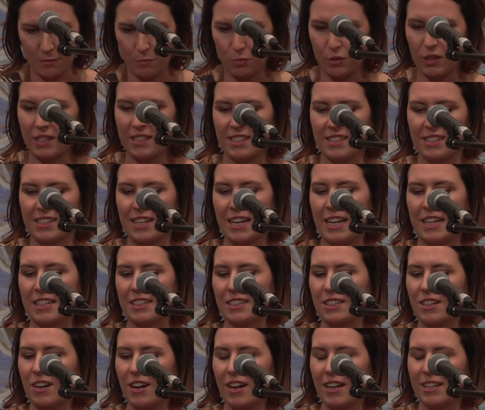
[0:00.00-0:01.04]
and present
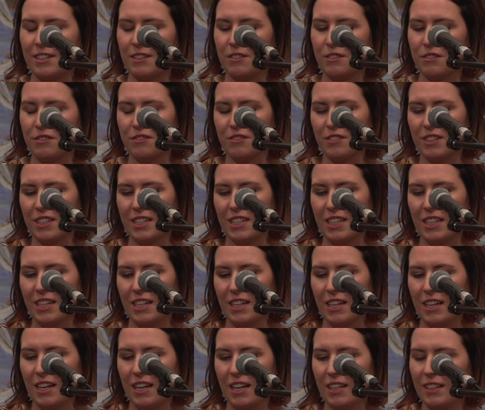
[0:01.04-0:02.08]
and kind of
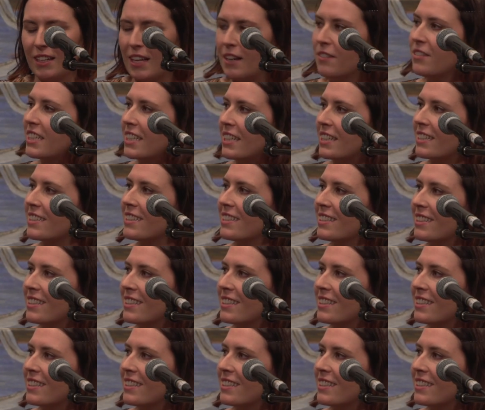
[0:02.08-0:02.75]
loving it,